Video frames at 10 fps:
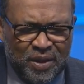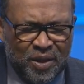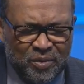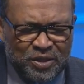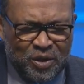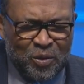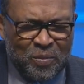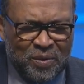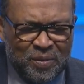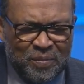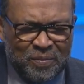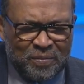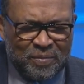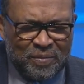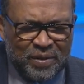There is hope.
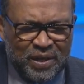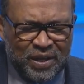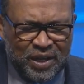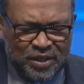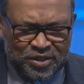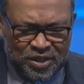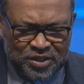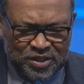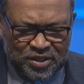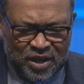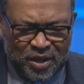In Jesus'